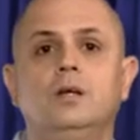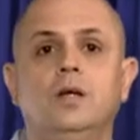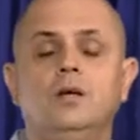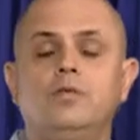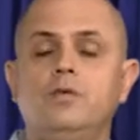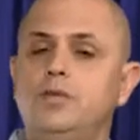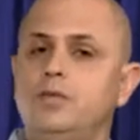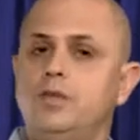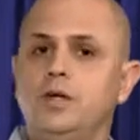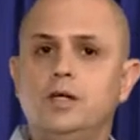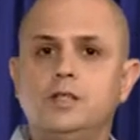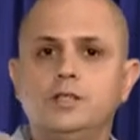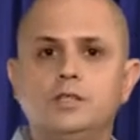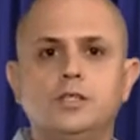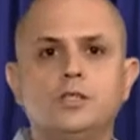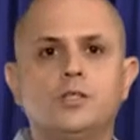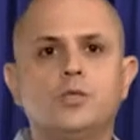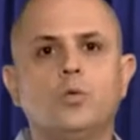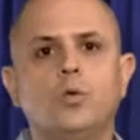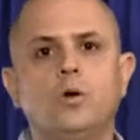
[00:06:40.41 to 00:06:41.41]
Everything is
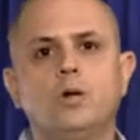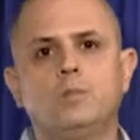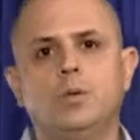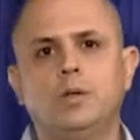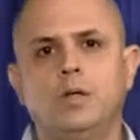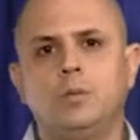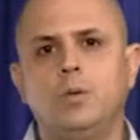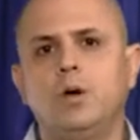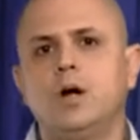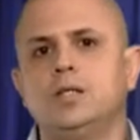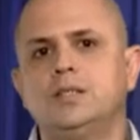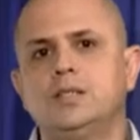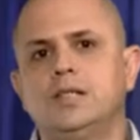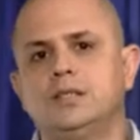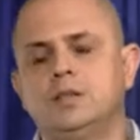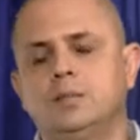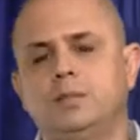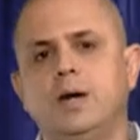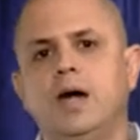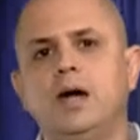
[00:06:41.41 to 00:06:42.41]
destroyed, but the box
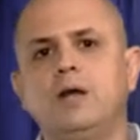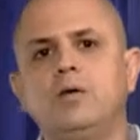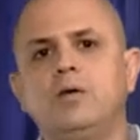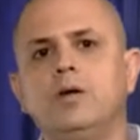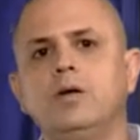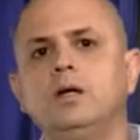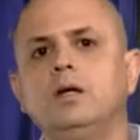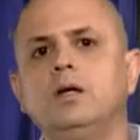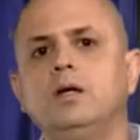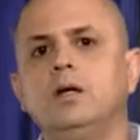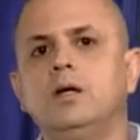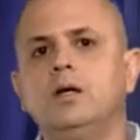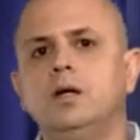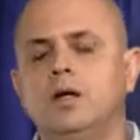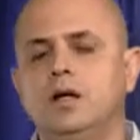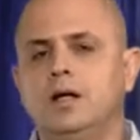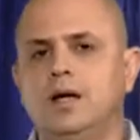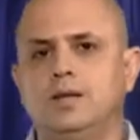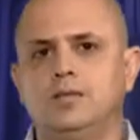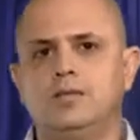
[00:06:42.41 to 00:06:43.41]
has a battery,
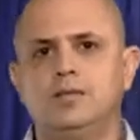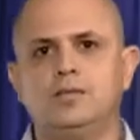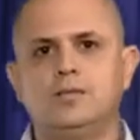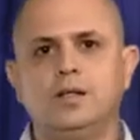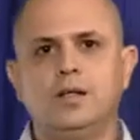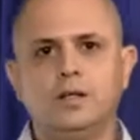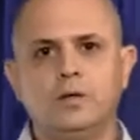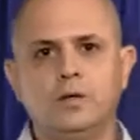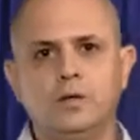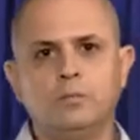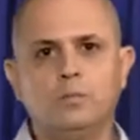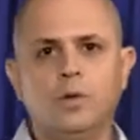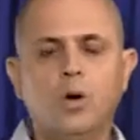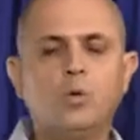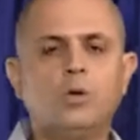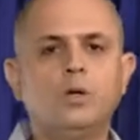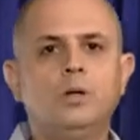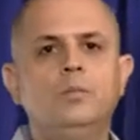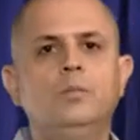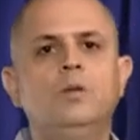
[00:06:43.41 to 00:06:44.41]
it has a cellular
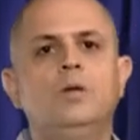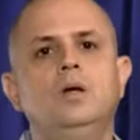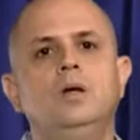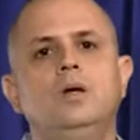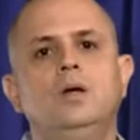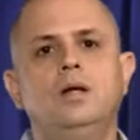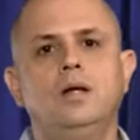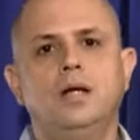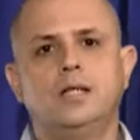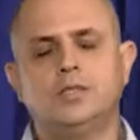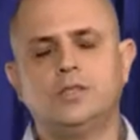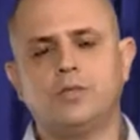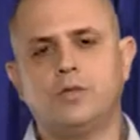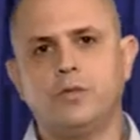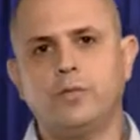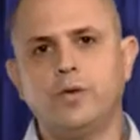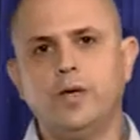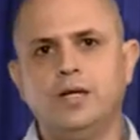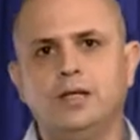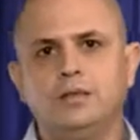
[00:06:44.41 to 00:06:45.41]
modem, it has
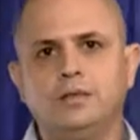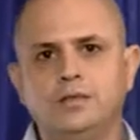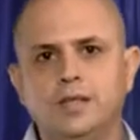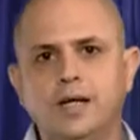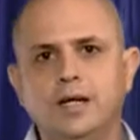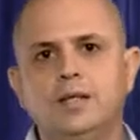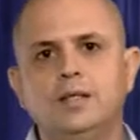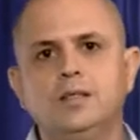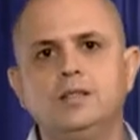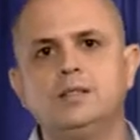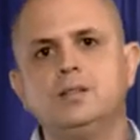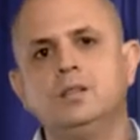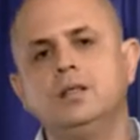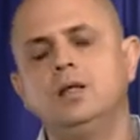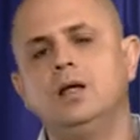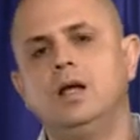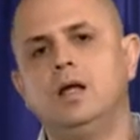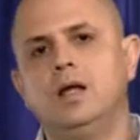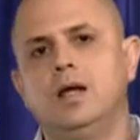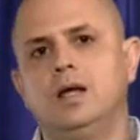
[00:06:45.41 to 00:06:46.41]
3 antennas,
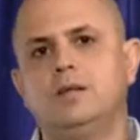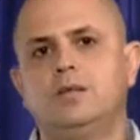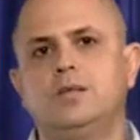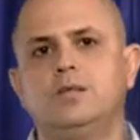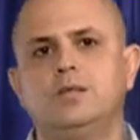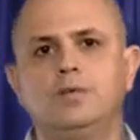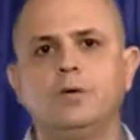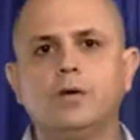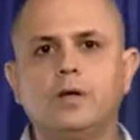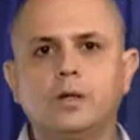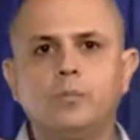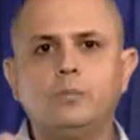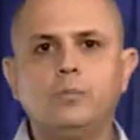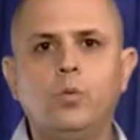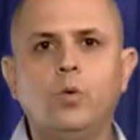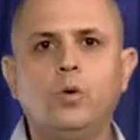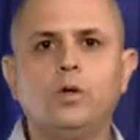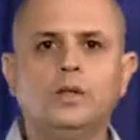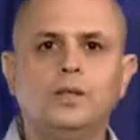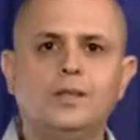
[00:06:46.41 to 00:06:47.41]
it has a circuit
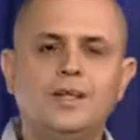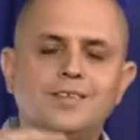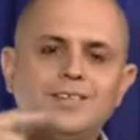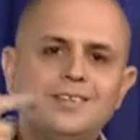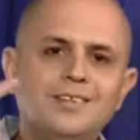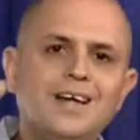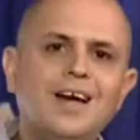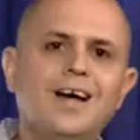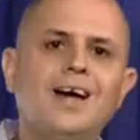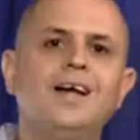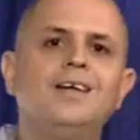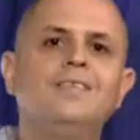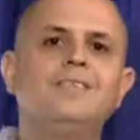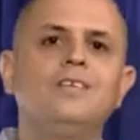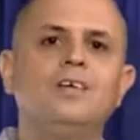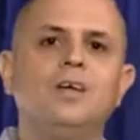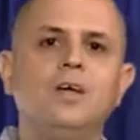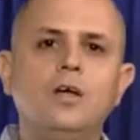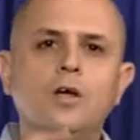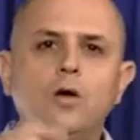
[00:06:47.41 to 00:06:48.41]
board. It
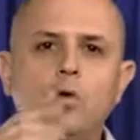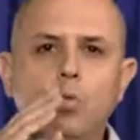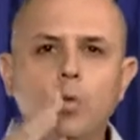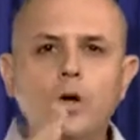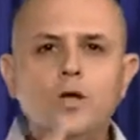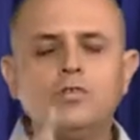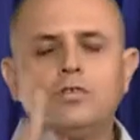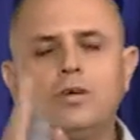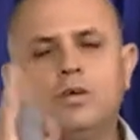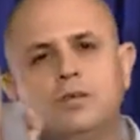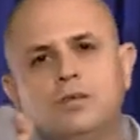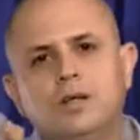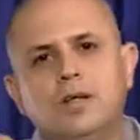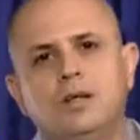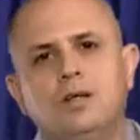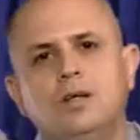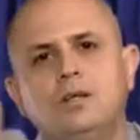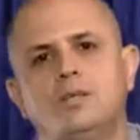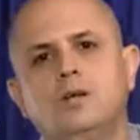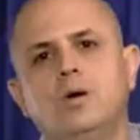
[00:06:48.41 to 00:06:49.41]
decides which
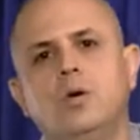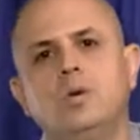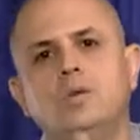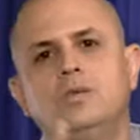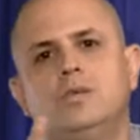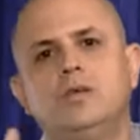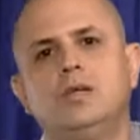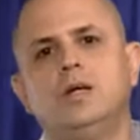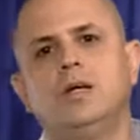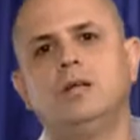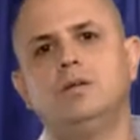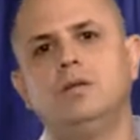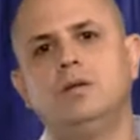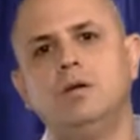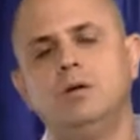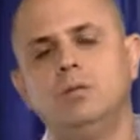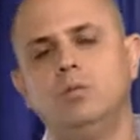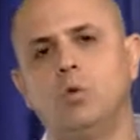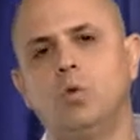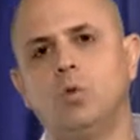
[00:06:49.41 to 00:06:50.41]
antenna is going to
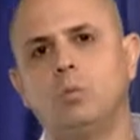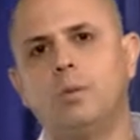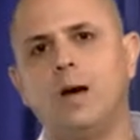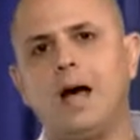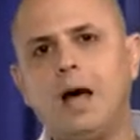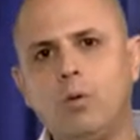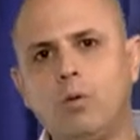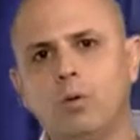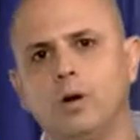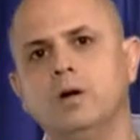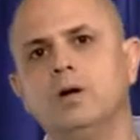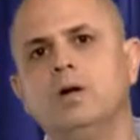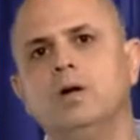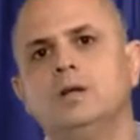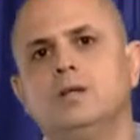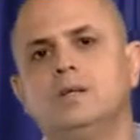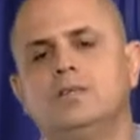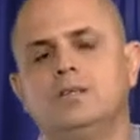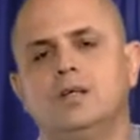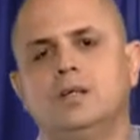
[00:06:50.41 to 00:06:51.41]
get more power
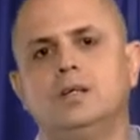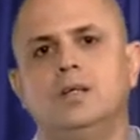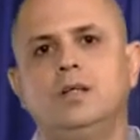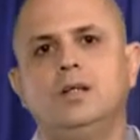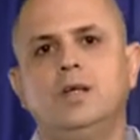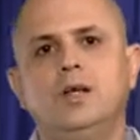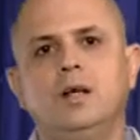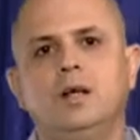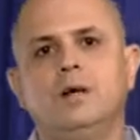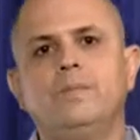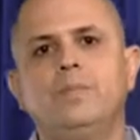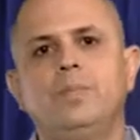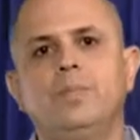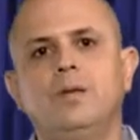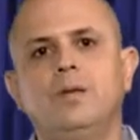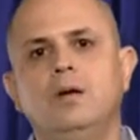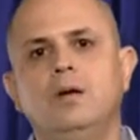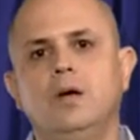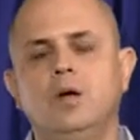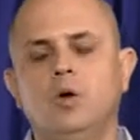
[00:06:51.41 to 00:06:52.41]
to send the data.
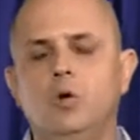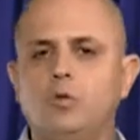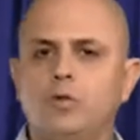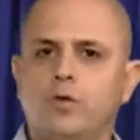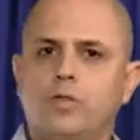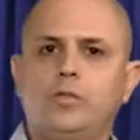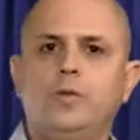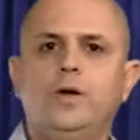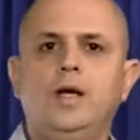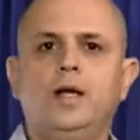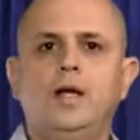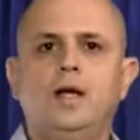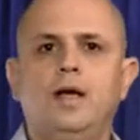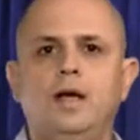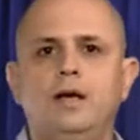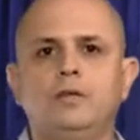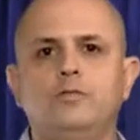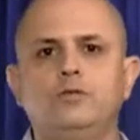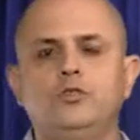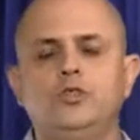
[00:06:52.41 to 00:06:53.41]
And over
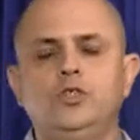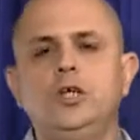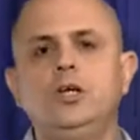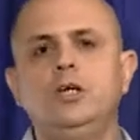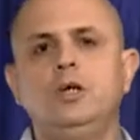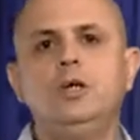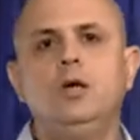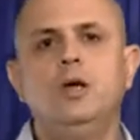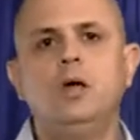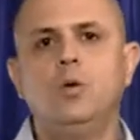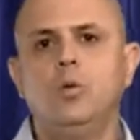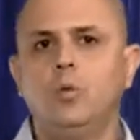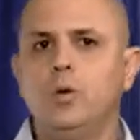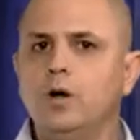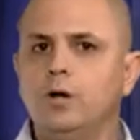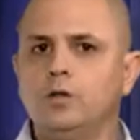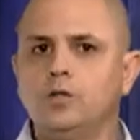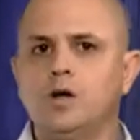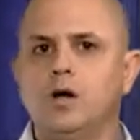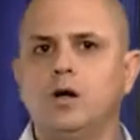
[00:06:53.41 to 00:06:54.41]
3.5 G,
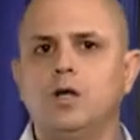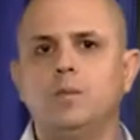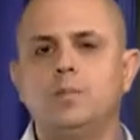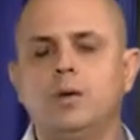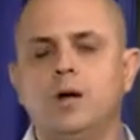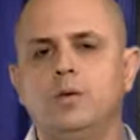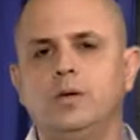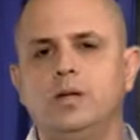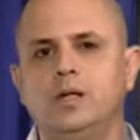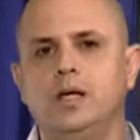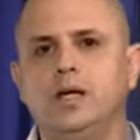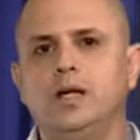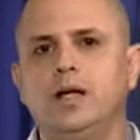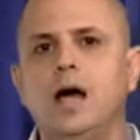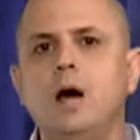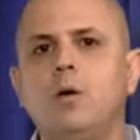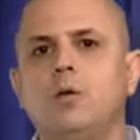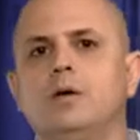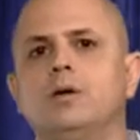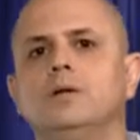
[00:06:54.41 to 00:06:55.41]
we are talking about a gig an
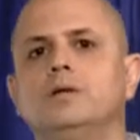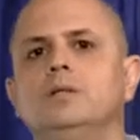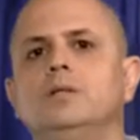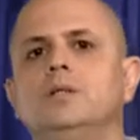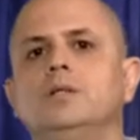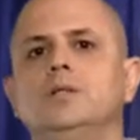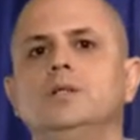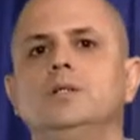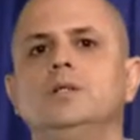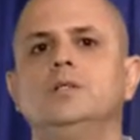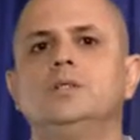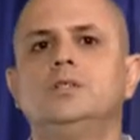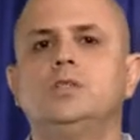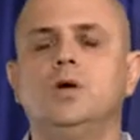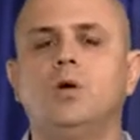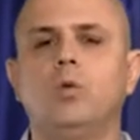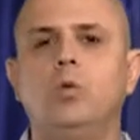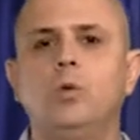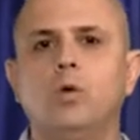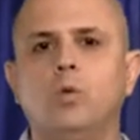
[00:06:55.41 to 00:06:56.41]
hour.
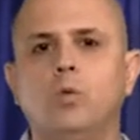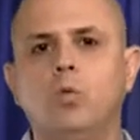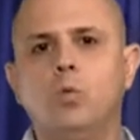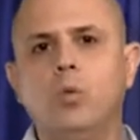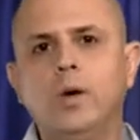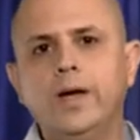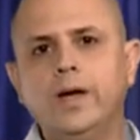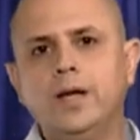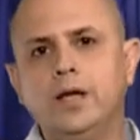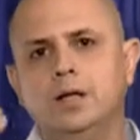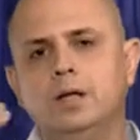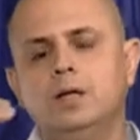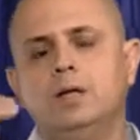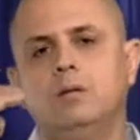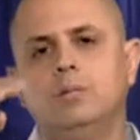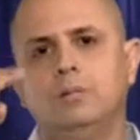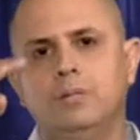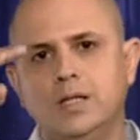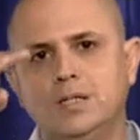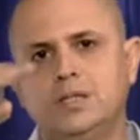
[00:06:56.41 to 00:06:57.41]
So we're way
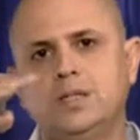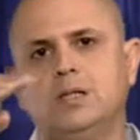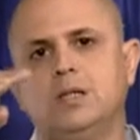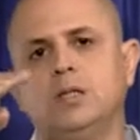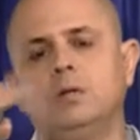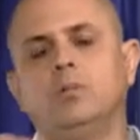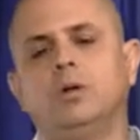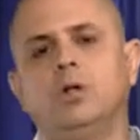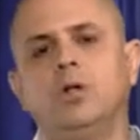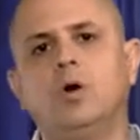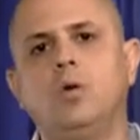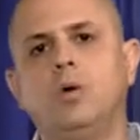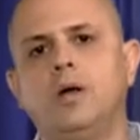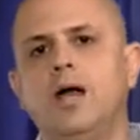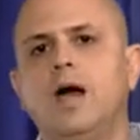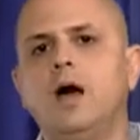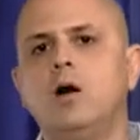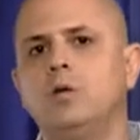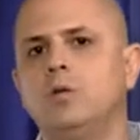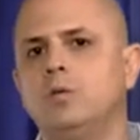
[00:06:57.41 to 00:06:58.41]
basically below an
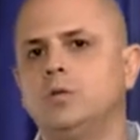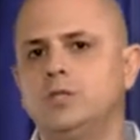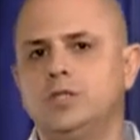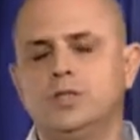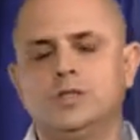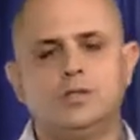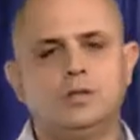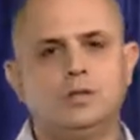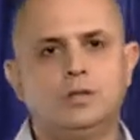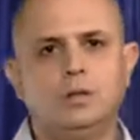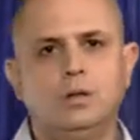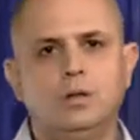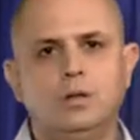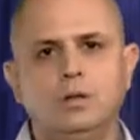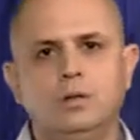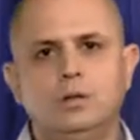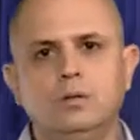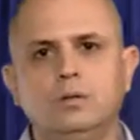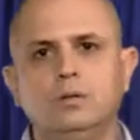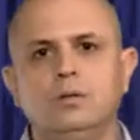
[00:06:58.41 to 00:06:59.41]
hour, which is
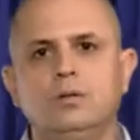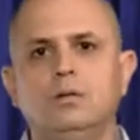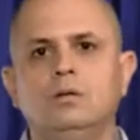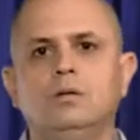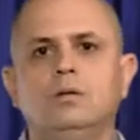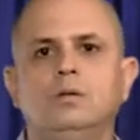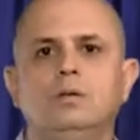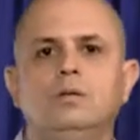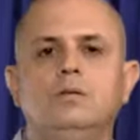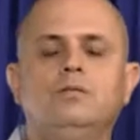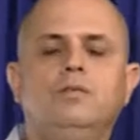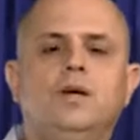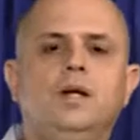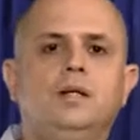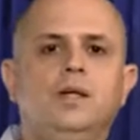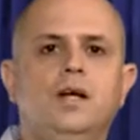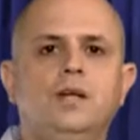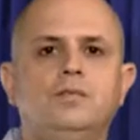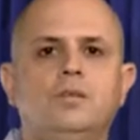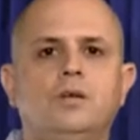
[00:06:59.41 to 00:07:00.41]

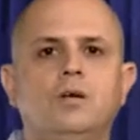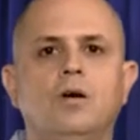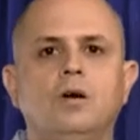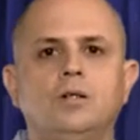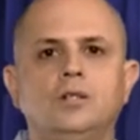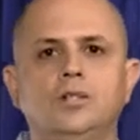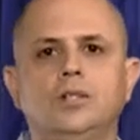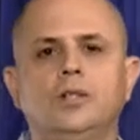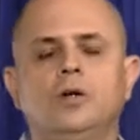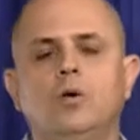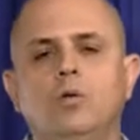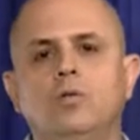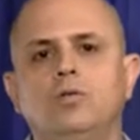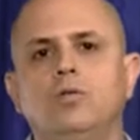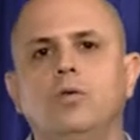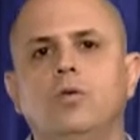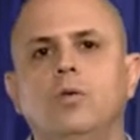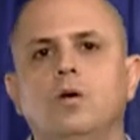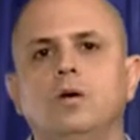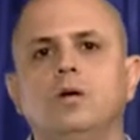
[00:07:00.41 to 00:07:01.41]
fantastic RTO
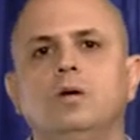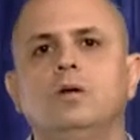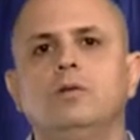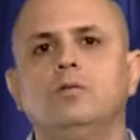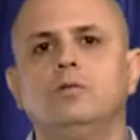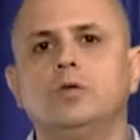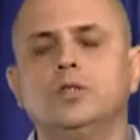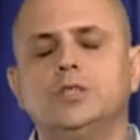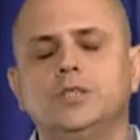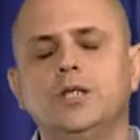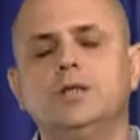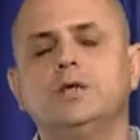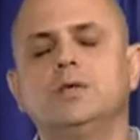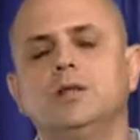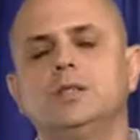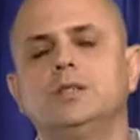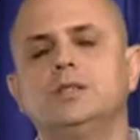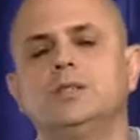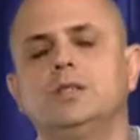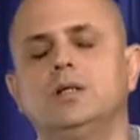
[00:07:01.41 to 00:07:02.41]
for
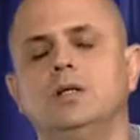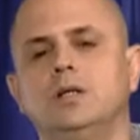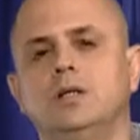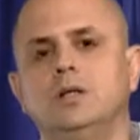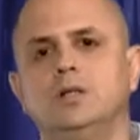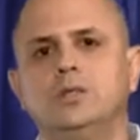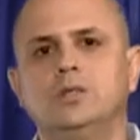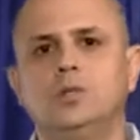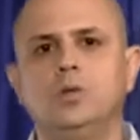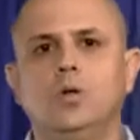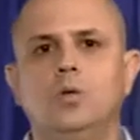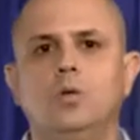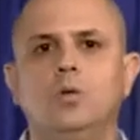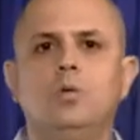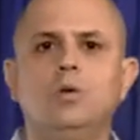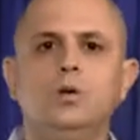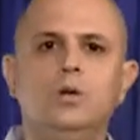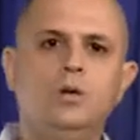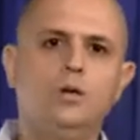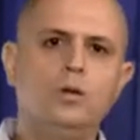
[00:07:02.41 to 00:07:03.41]
synchronous.
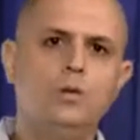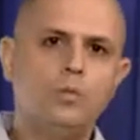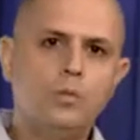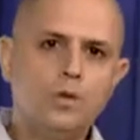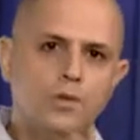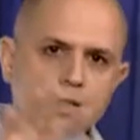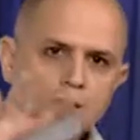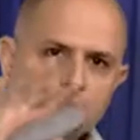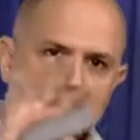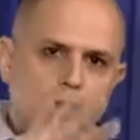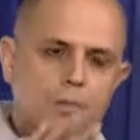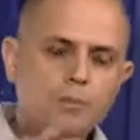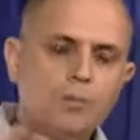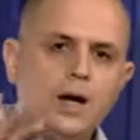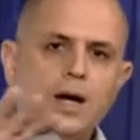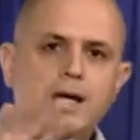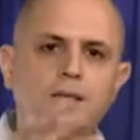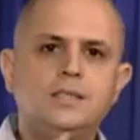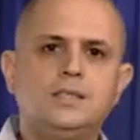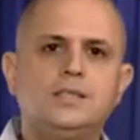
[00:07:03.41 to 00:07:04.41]
So with this
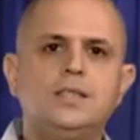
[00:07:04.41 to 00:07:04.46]
combined